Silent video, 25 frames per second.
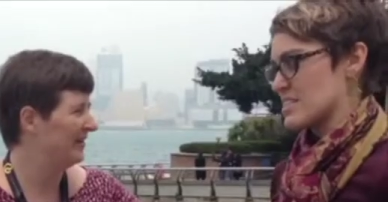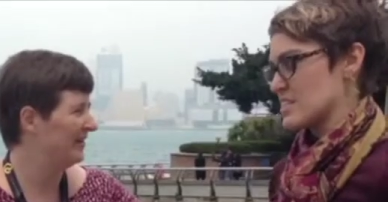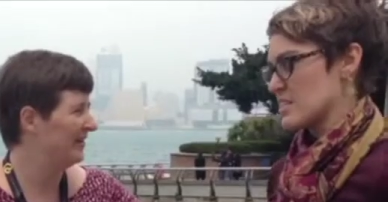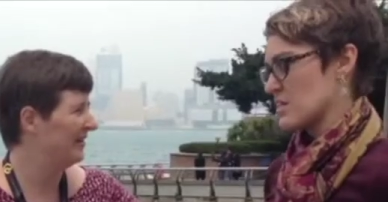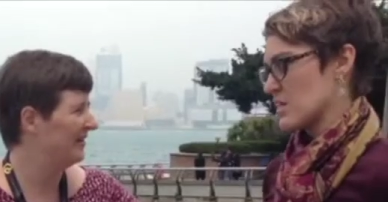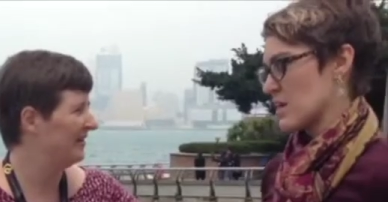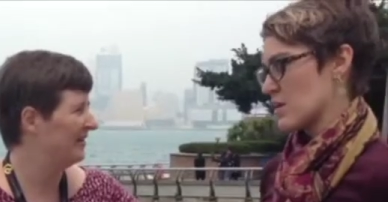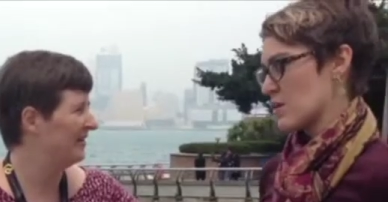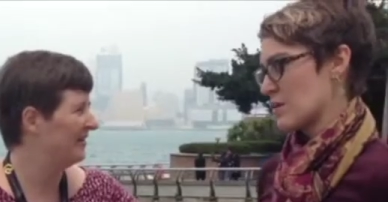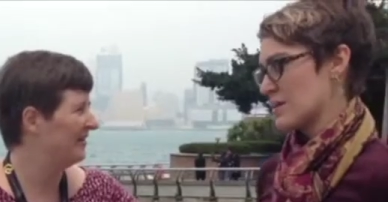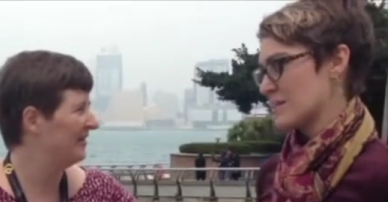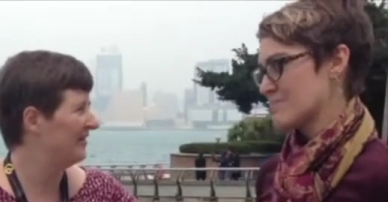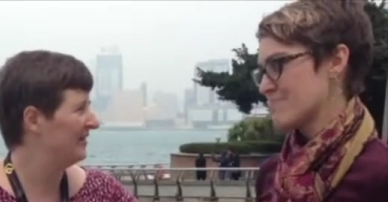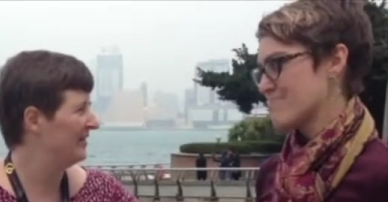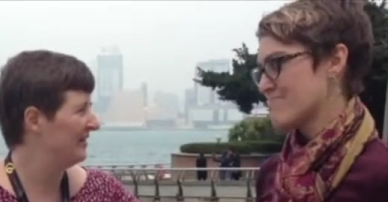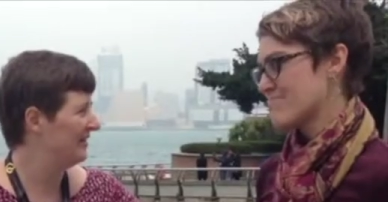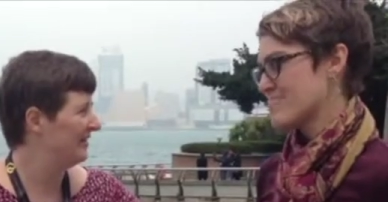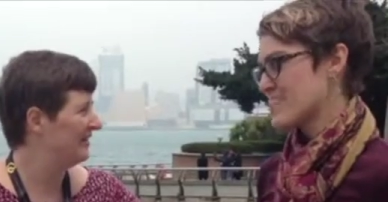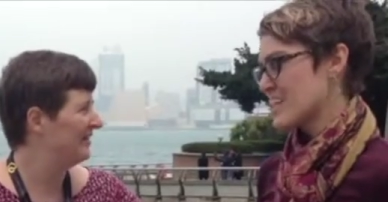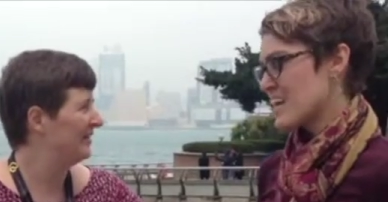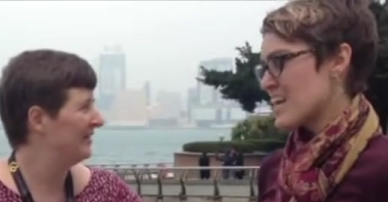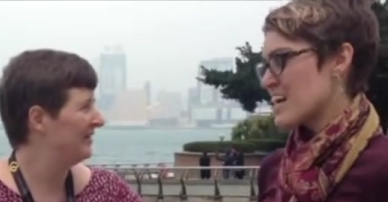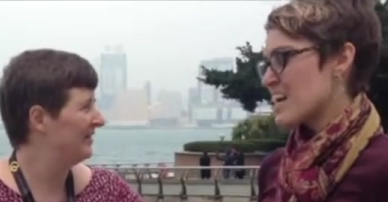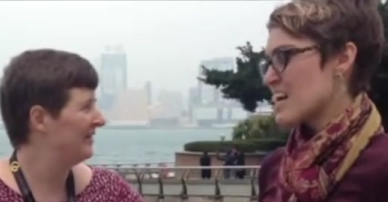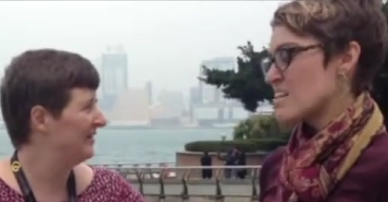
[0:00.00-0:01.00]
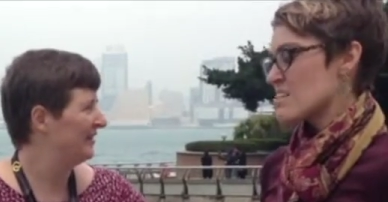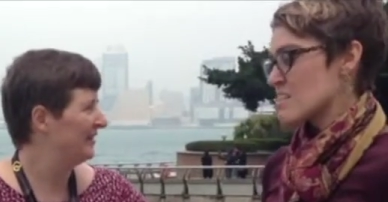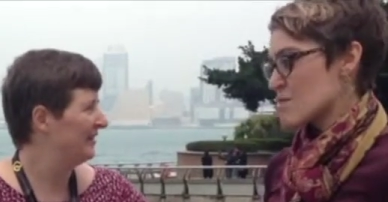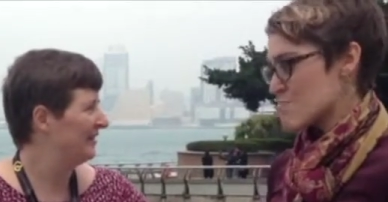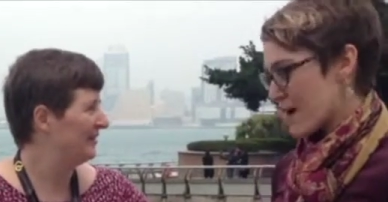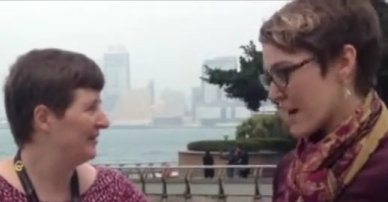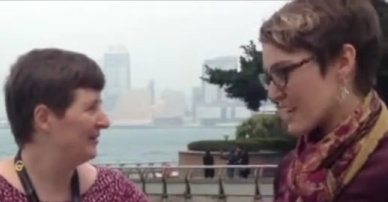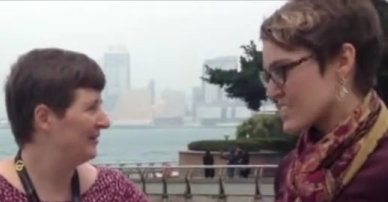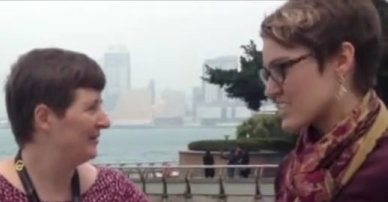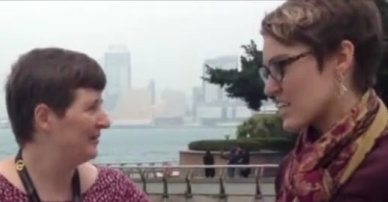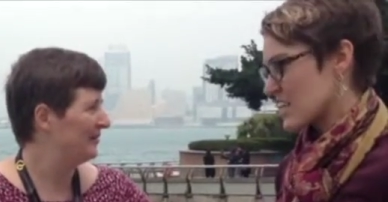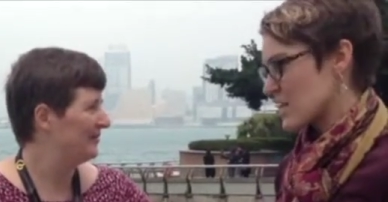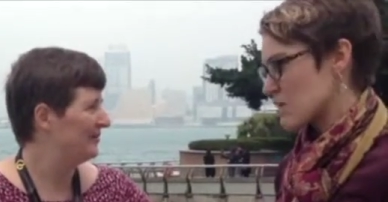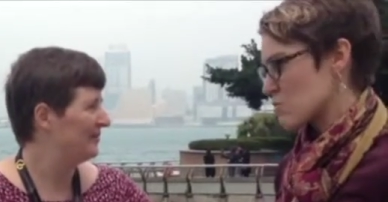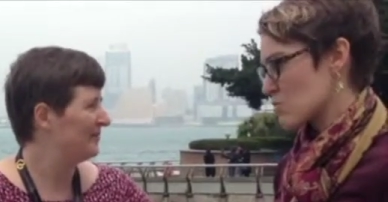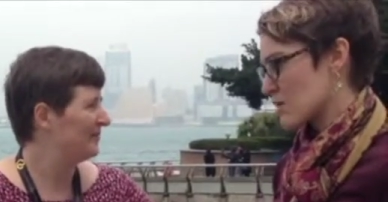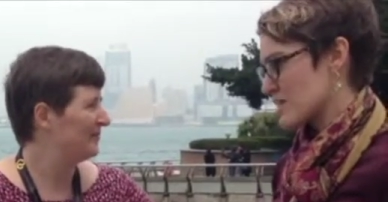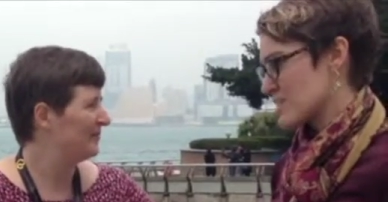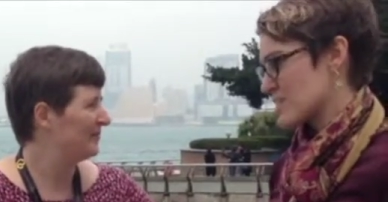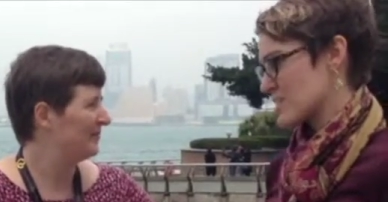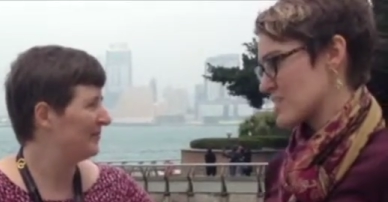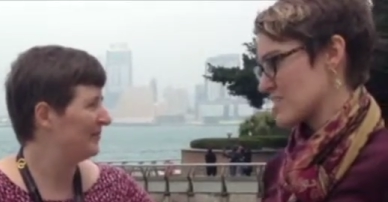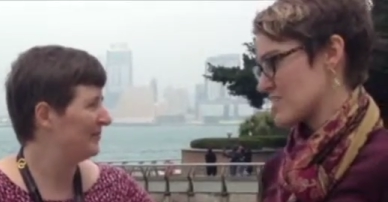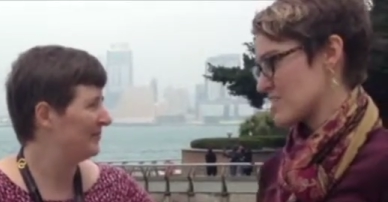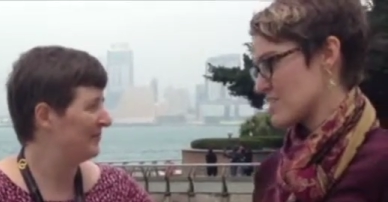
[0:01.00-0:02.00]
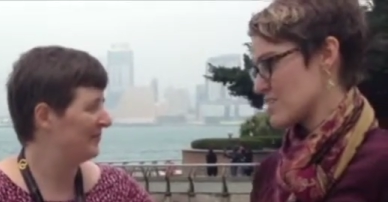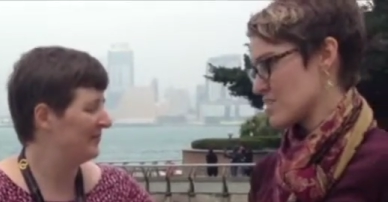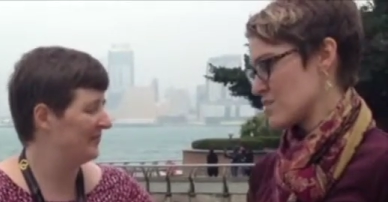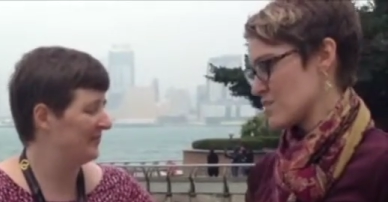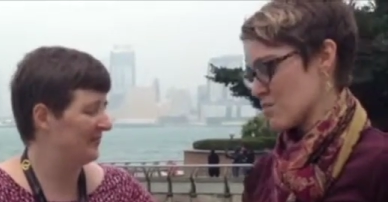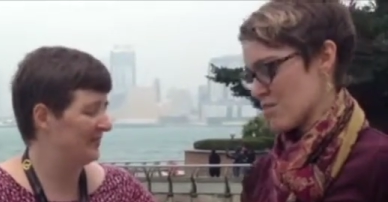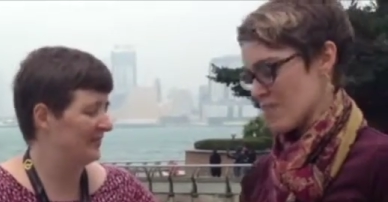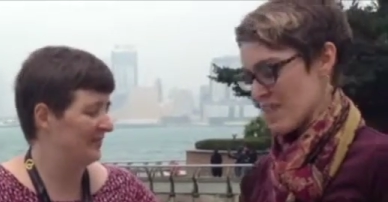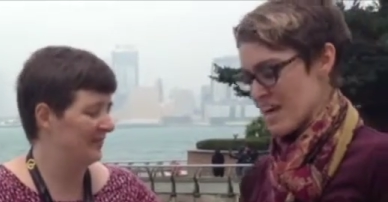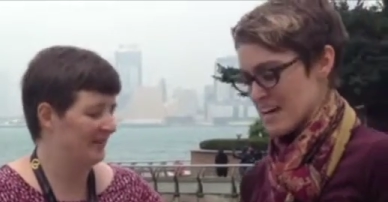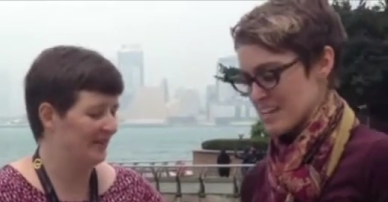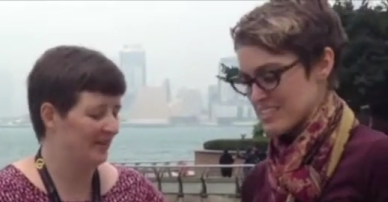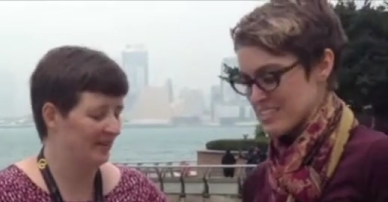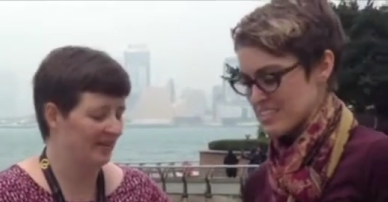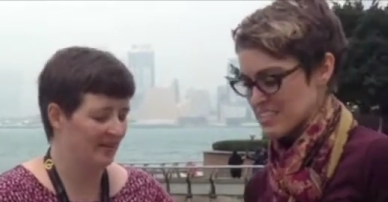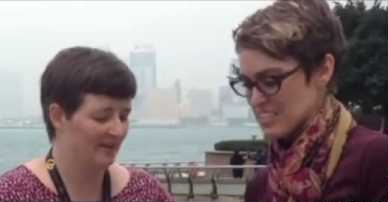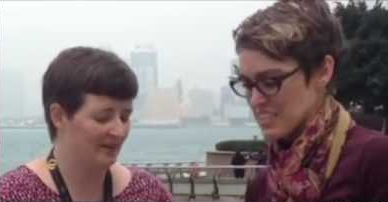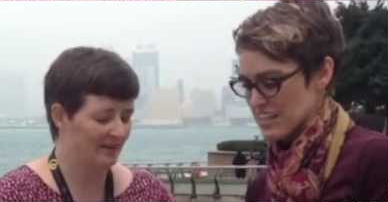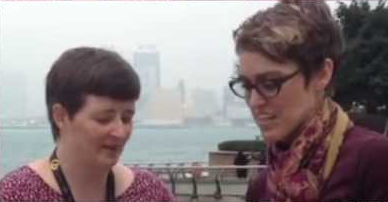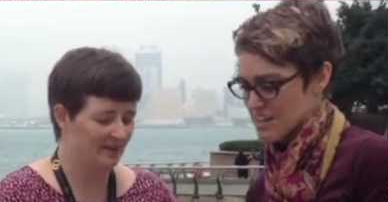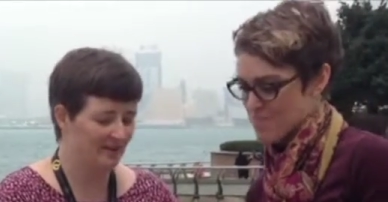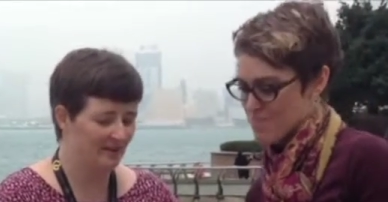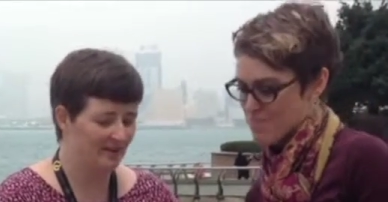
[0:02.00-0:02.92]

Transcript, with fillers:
Speaker 1: to do. The Mexican wants us to do this.